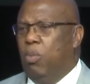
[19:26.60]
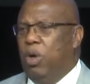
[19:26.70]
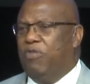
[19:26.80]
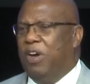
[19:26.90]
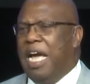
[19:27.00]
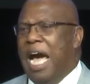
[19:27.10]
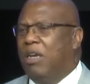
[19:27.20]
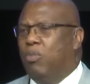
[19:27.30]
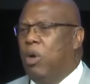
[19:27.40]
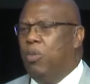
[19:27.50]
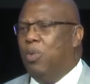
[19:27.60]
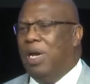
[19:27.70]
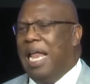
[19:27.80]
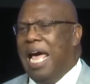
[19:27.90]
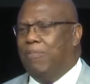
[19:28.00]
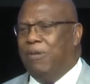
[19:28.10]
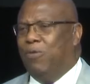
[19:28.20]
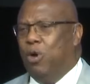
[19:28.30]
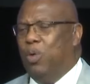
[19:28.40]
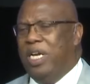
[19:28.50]
We've forgotten what we were like
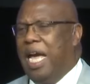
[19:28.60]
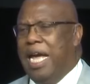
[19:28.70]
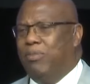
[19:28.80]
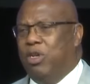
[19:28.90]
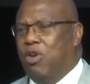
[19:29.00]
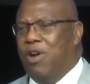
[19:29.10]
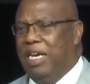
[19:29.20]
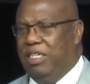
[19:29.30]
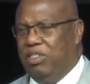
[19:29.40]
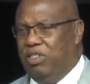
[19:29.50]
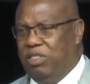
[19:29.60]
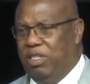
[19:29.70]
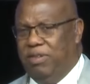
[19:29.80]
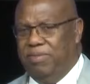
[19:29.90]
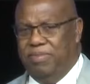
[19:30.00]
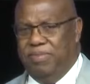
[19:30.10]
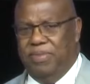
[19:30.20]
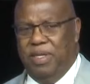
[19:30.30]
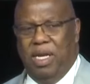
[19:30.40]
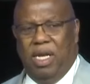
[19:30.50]
before we came to Christ.
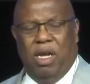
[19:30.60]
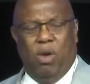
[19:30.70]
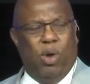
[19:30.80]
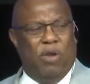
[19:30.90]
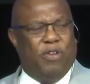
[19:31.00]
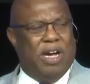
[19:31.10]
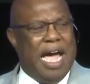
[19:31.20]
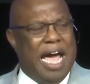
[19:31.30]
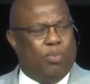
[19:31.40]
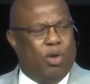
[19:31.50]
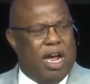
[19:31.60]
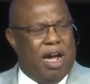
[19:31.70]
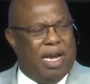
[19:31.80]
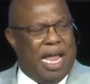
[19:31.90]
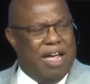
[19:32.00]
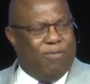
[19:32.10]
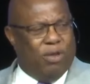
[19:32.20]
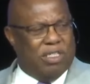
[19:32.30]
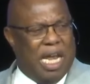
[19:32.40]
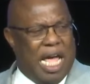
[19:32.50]
We forgot what our life
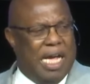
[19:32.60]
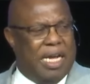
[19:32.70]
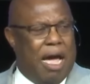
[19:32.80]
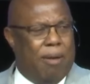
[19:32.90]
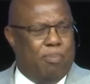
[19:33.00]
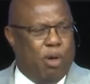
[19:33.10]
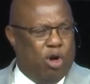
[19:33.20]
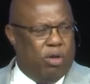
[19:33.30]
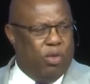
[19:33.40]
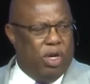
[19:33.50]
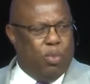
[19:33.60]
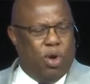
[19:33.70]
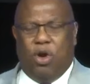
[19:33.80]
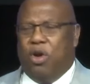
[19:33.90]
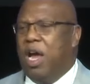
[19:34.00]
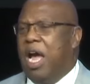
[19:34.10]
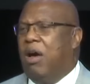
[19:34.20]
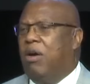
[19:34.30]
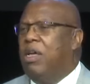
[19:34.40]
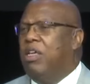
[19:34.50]
was like, how burdened we were,
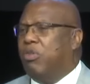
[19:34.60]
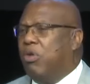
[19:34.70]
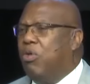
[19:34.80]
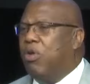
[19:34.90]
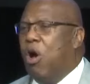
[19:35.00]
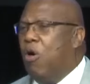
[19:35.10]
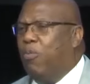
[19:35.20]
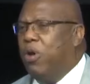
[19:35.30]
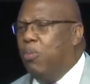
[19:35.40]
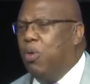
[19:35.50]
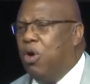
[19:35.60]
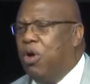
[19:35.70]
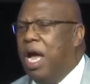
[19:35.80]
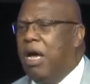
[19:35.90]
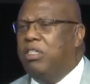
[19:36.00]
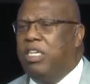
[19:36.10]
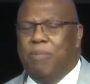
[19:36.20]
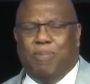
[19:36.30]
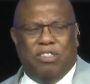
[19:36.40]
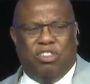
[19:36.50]
how thrown off we were, how
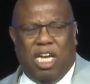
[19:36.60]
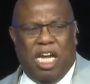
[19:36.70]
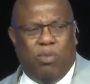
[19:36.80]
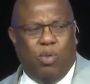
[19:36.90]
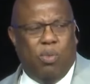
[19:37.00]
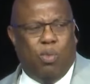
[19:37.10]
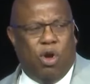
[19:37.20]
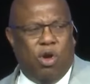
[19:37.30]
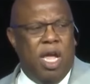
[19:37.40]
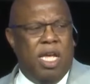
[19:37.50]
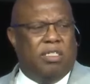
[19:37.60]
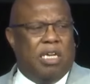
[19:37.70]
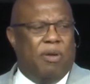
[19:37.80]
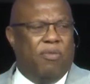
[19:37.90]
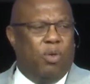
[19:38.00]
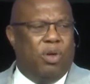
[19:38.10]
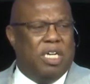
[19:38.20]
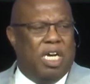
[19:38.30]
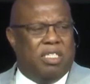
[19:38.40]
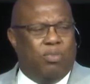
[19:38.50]
deep in sin we were. Some of
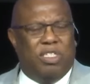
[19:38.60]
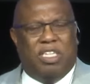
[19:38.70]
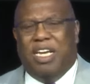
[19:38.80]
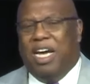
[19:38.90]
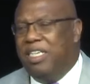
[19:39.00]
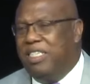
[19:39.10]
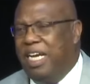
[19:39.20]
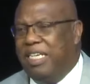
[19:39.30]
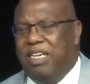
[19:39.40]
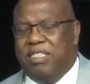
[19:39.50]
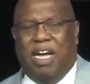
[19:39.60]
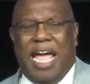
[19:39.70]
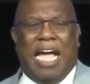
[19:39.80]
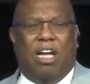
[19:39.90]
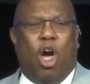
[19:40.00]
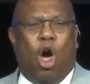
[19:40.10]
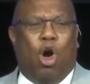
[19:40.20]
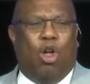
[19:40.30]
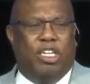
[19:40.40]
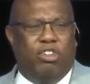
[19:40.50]
us was addicted to
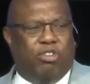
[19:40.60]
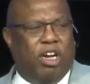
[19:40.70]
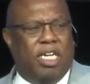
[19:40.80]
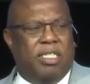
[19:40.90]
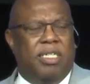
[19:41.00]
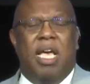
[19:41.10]
alcohol and drugs.